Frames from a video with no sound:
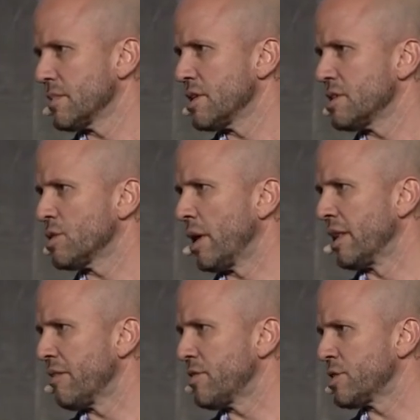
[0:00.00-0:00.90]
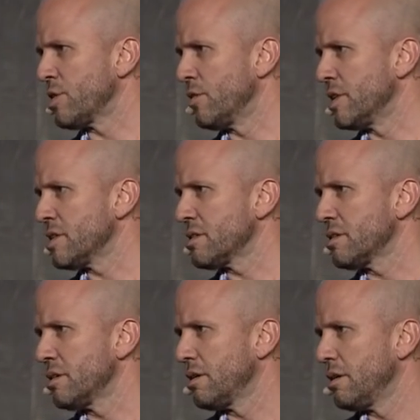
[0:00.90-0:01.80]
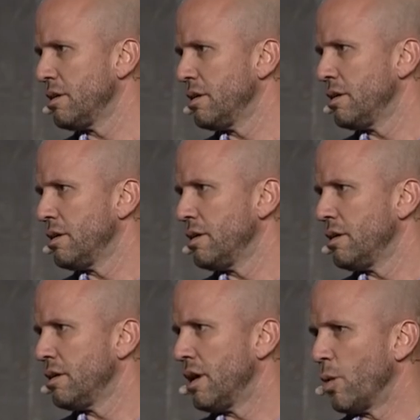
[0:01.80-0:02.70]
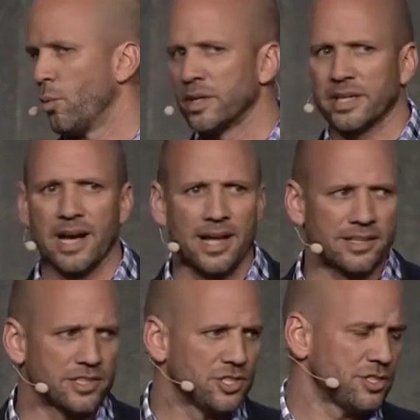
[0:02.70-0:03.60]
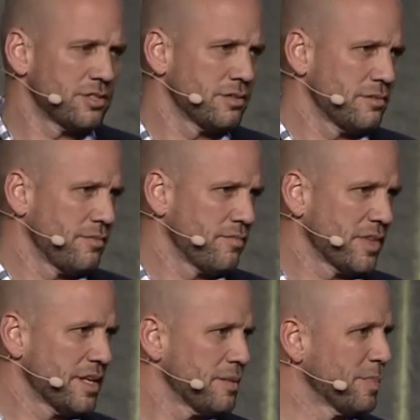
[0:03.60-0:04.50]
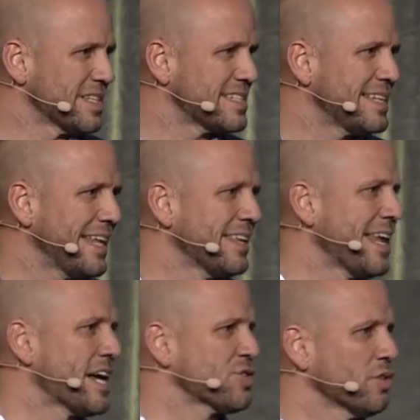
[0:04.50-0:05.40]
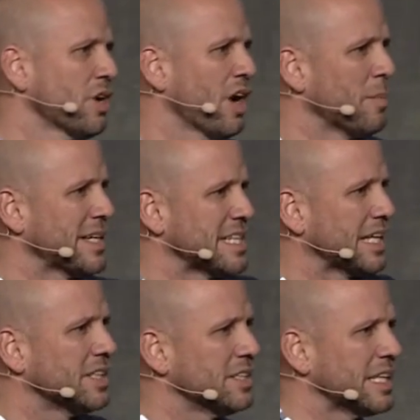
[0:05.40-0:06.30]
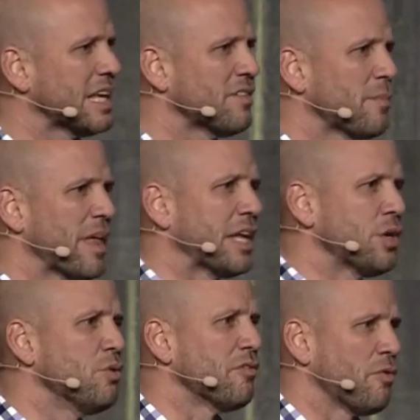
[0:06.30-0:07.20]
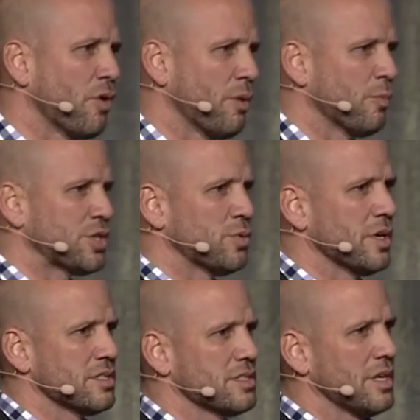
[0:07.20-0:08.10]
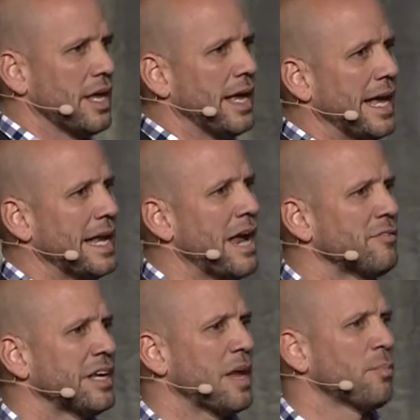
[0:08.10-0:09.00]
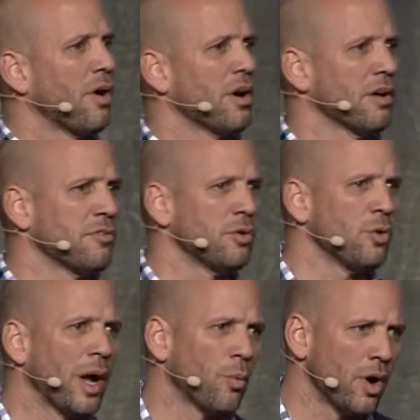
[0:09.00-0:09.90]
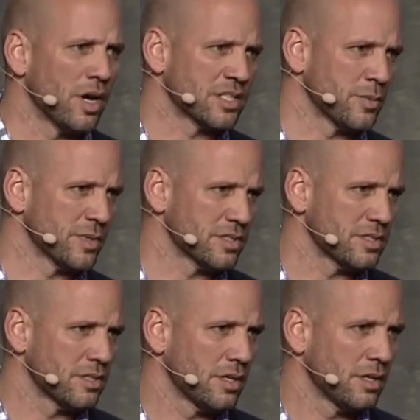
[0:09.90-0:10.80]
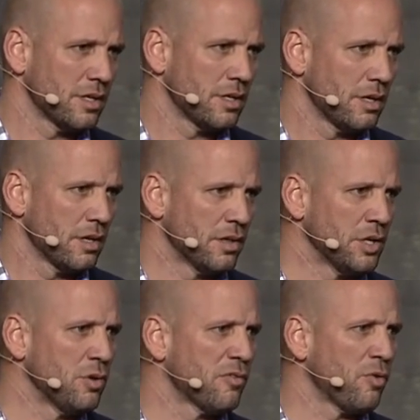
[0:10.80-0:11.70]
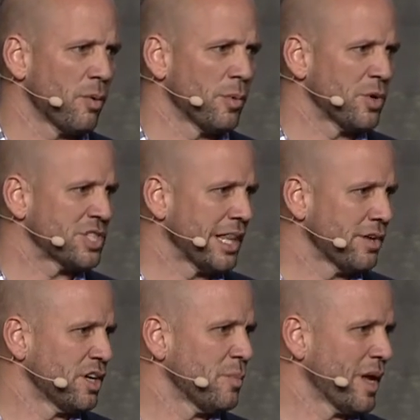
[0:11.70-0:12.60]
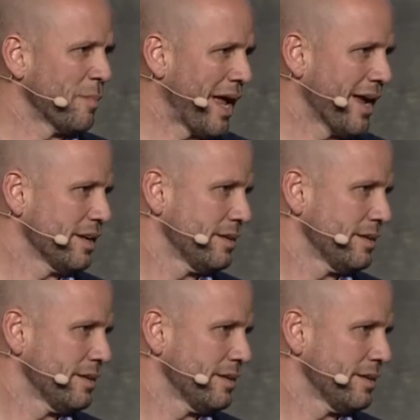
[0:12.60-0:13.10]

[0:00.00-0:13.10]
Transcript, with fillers: So I left the service, went to college, but stayed in the National Guard because I couldn't give up that uniform, which was an everyday part of who I was. It was the uniform in which I learned to be a man.